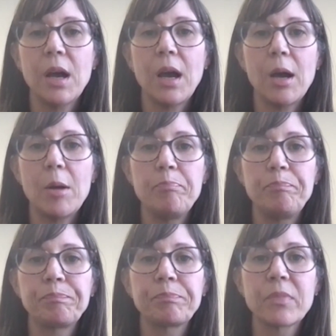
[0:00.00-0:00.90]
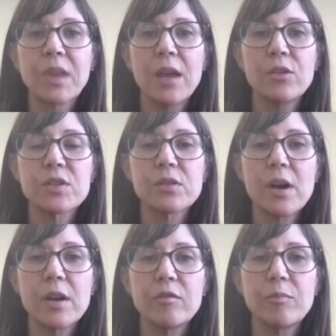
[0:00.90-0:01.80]
And there's a
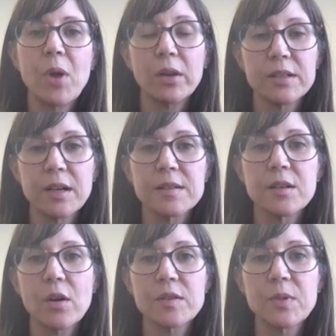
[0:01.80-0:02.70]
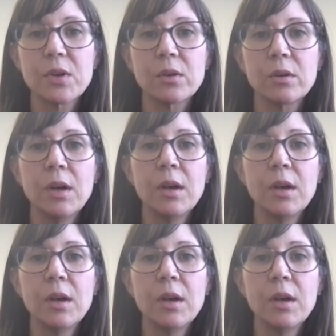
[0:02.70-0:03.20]
lot of politics in hospital